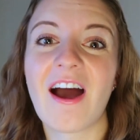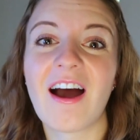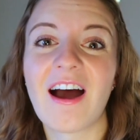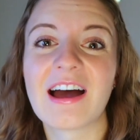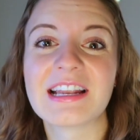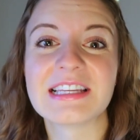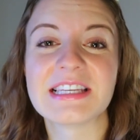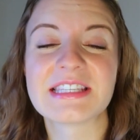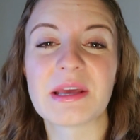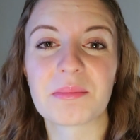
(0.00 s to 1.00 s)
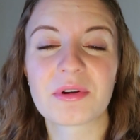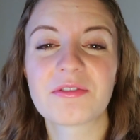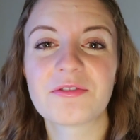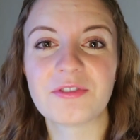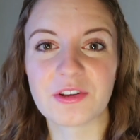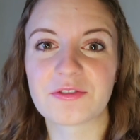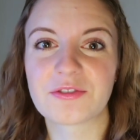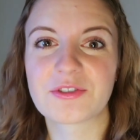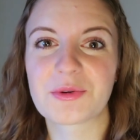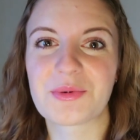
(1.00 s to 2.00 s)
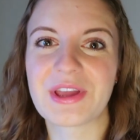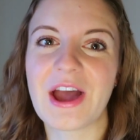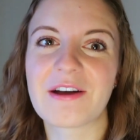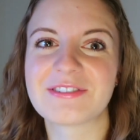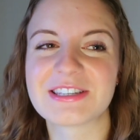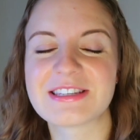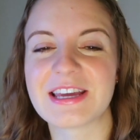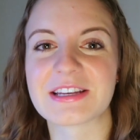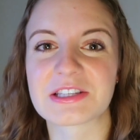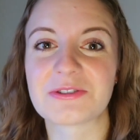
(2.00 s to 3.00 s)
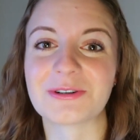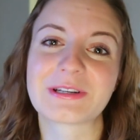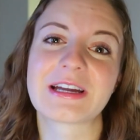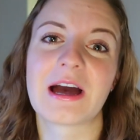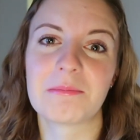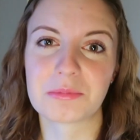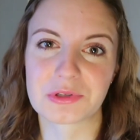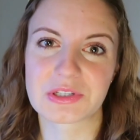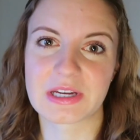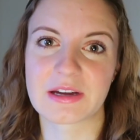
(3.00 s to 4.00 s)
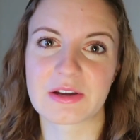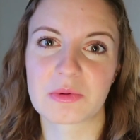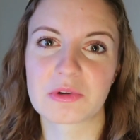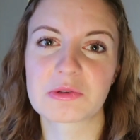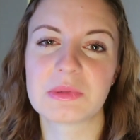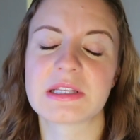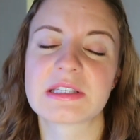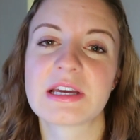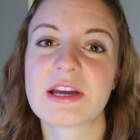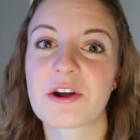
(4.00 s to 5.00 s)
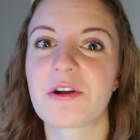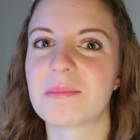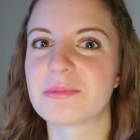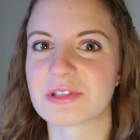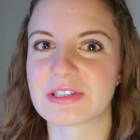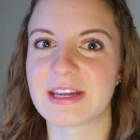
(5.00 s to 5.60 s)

On December 5th, we have this day that's called Krampustag, which means Krampus